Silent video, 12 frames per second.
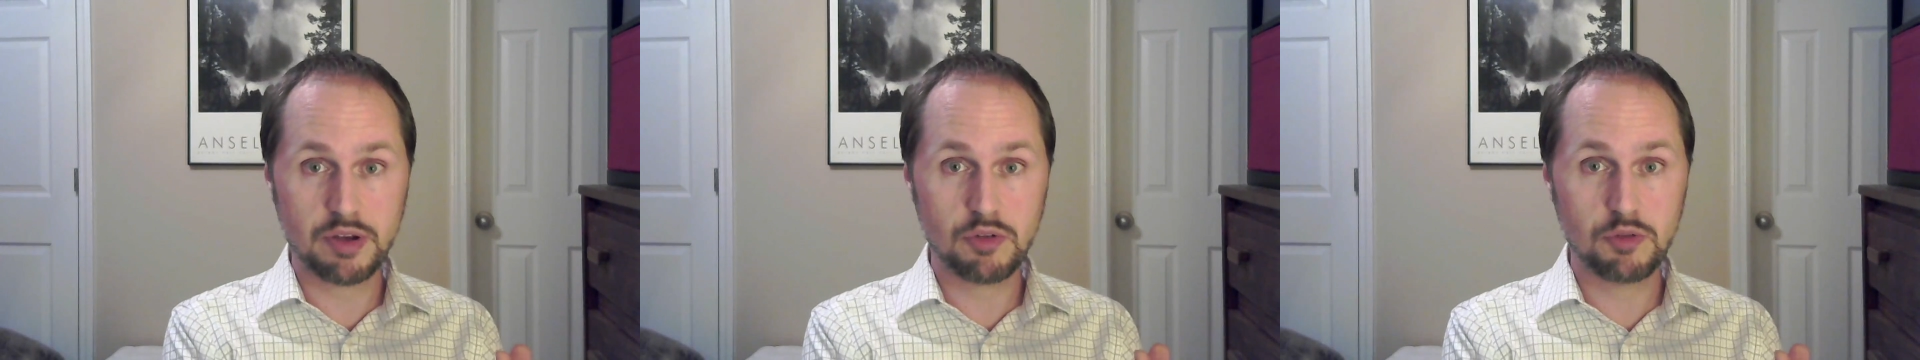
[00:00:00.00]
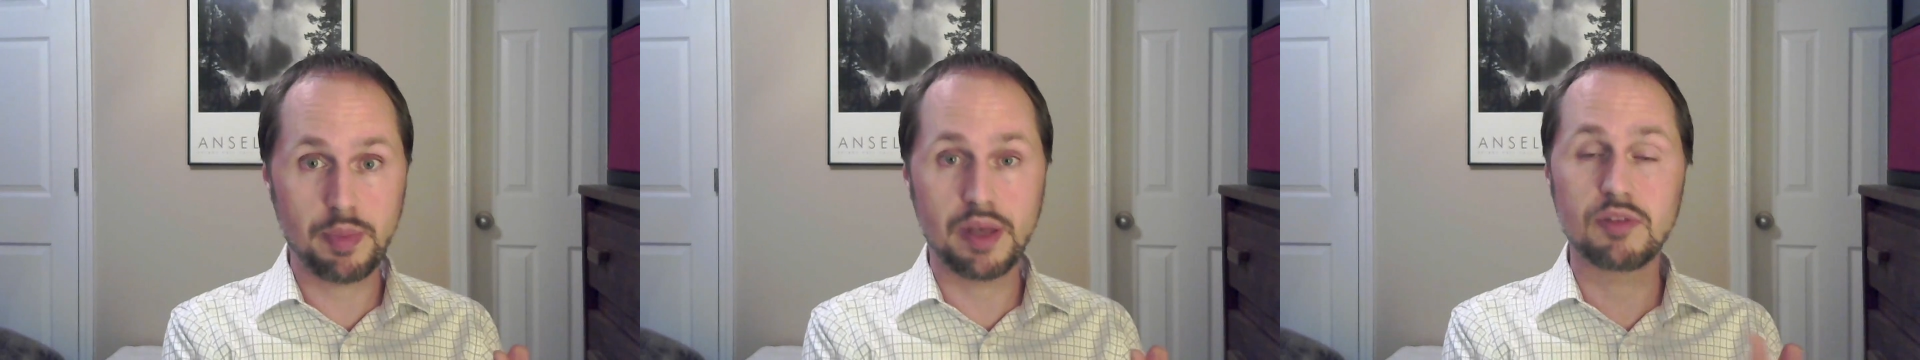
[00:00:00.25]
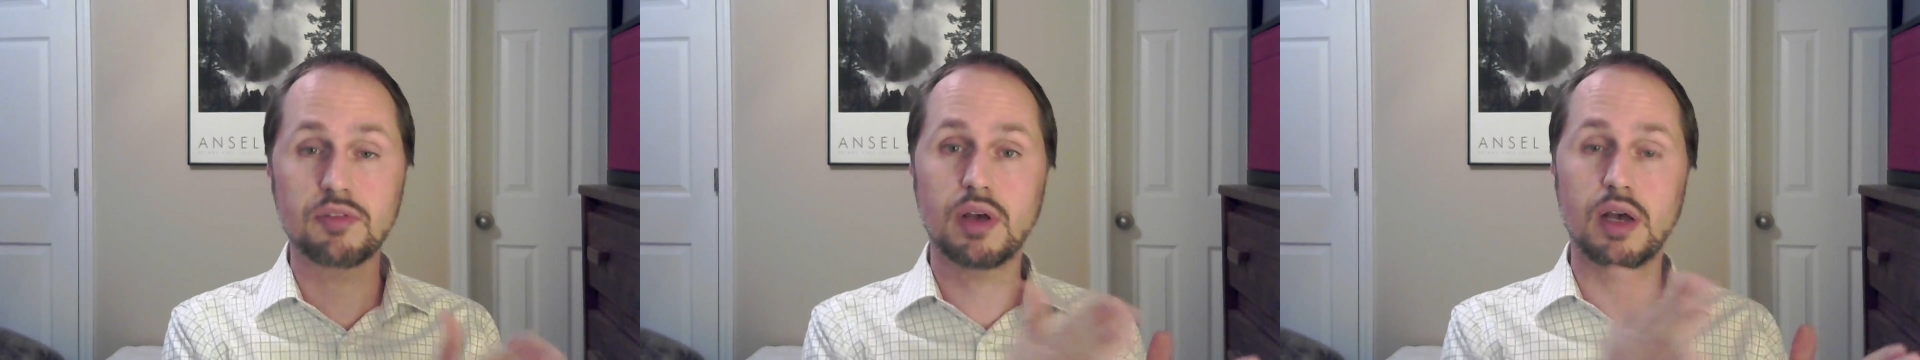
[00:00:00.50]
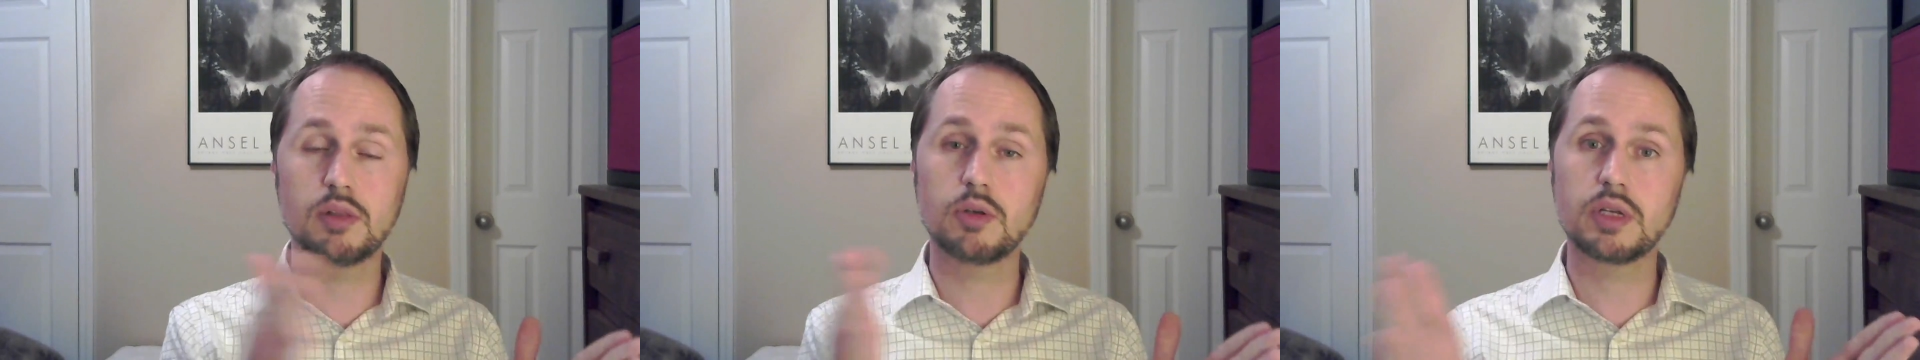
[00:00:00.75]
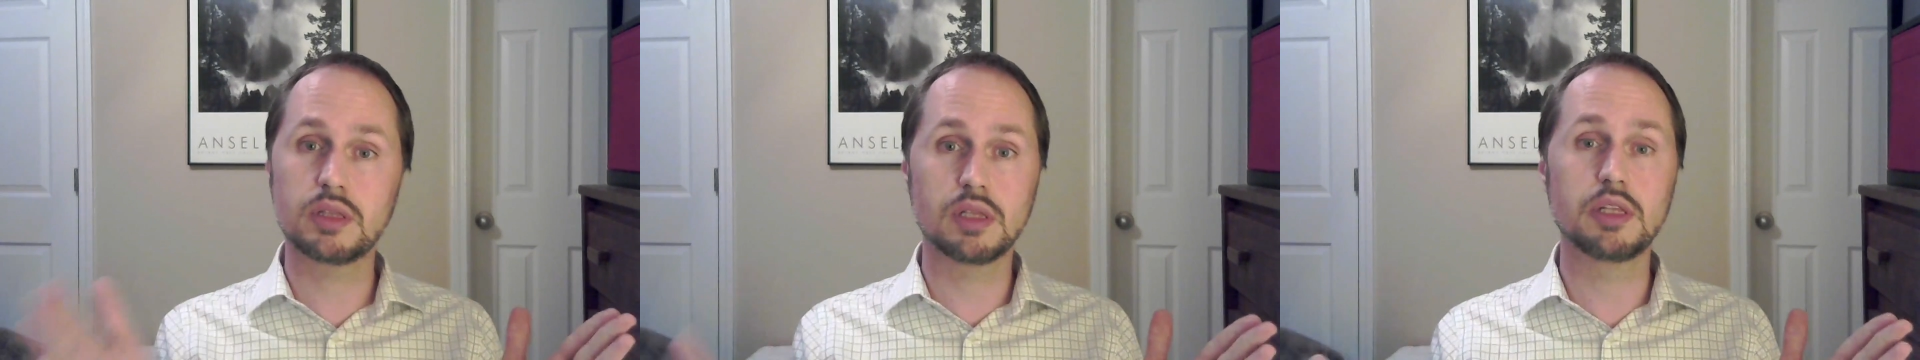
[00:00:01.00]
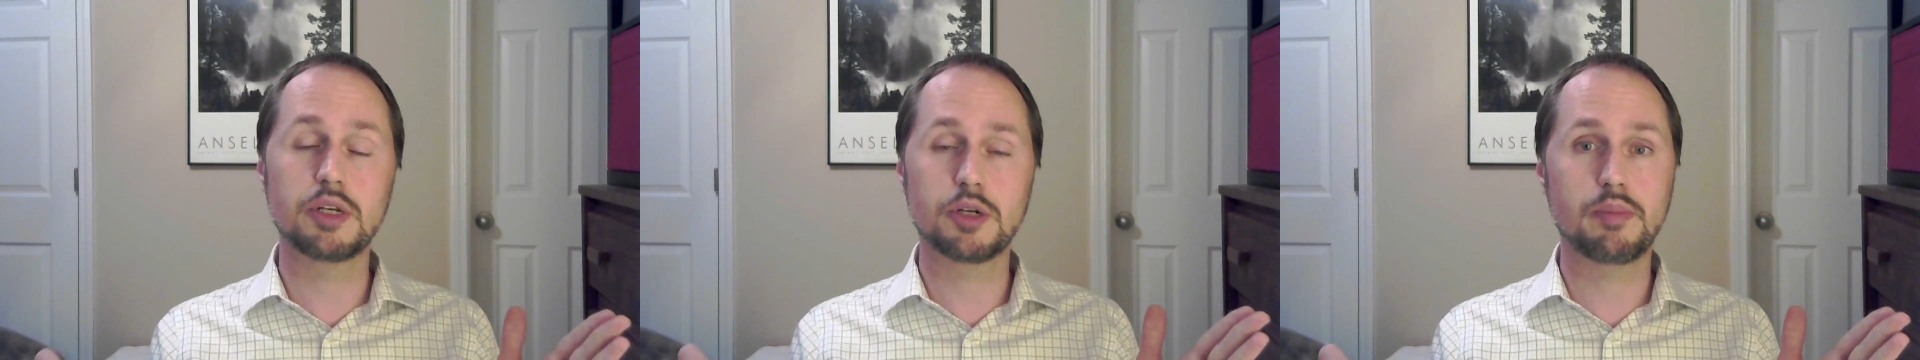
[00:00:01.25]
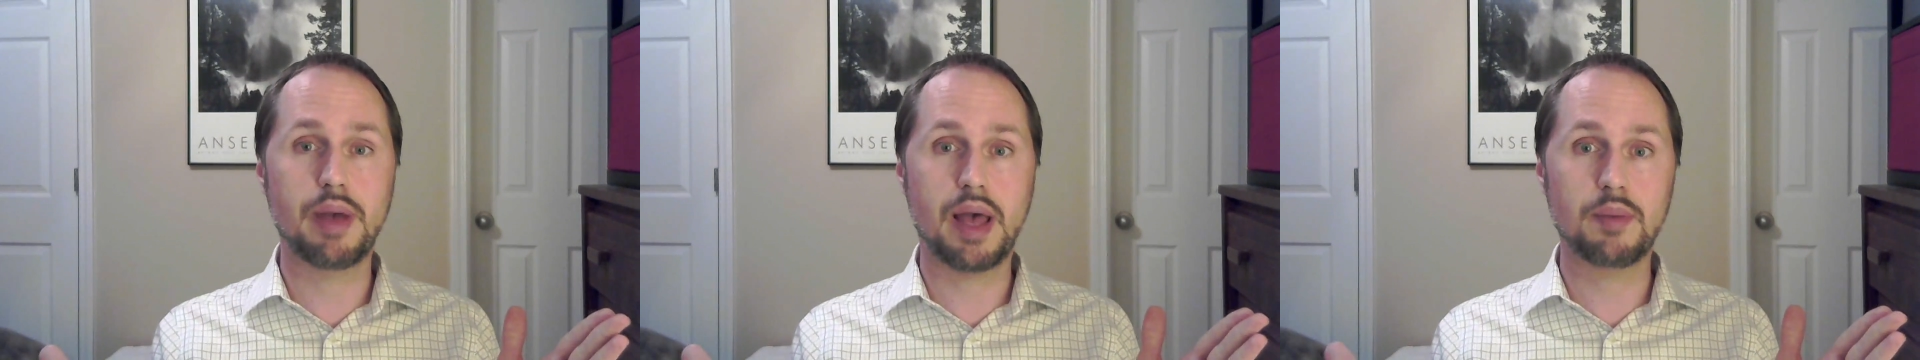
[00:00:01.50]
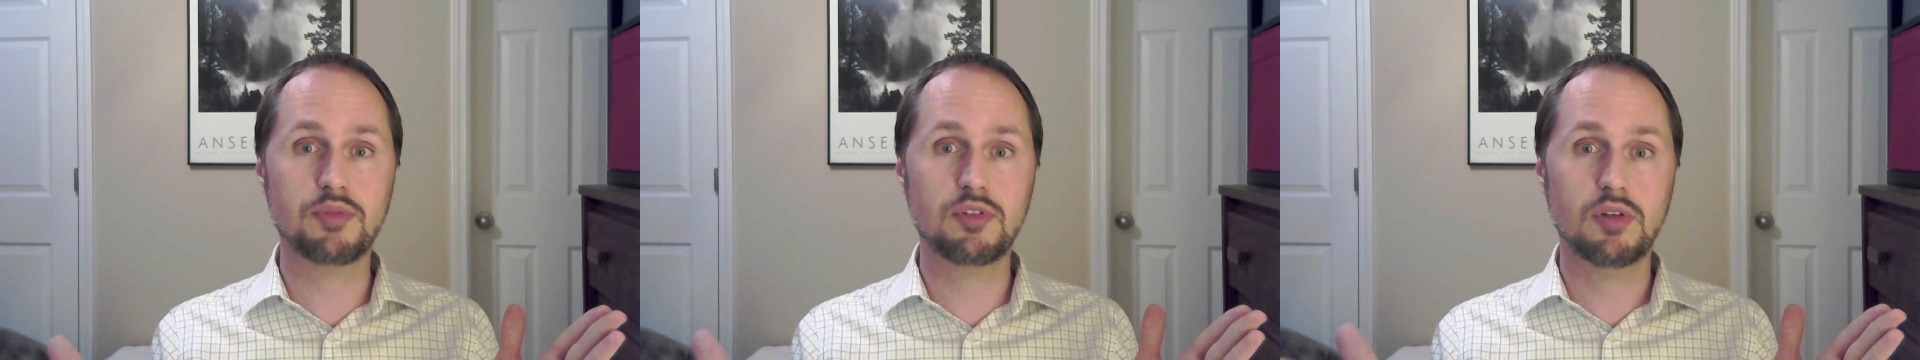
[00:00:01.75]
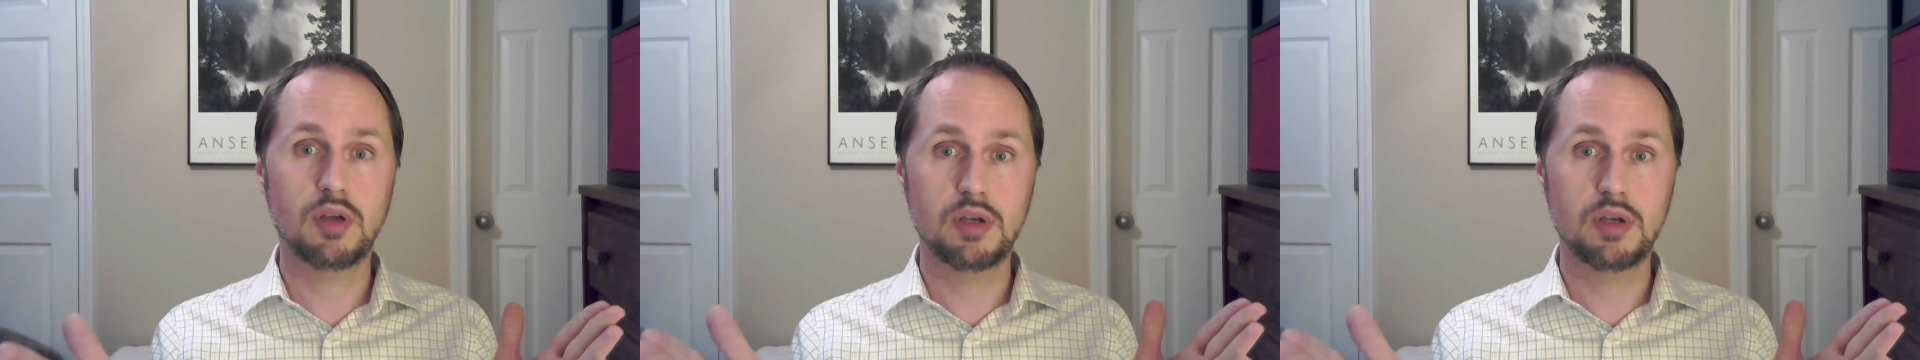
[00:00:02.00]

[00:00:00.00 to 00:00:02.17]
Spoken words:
space, I look at the linear maps